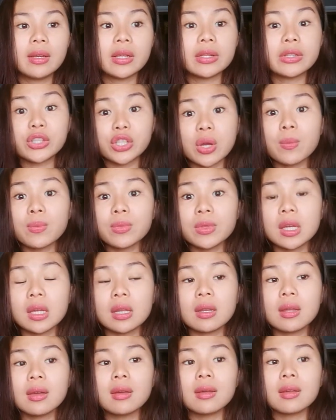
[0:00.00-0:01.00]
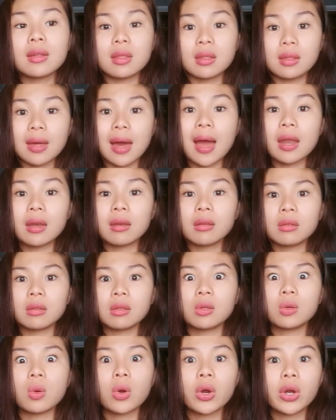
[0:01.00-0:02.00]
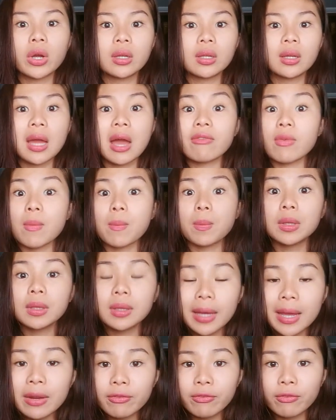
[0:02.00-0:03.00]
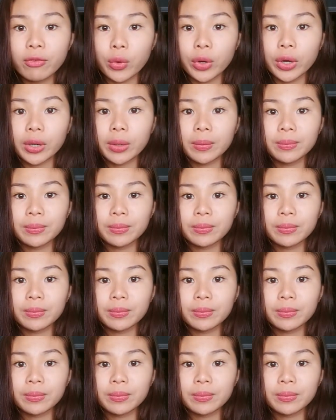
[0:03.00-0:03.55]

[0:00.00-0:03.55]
and it's something that you already have a plan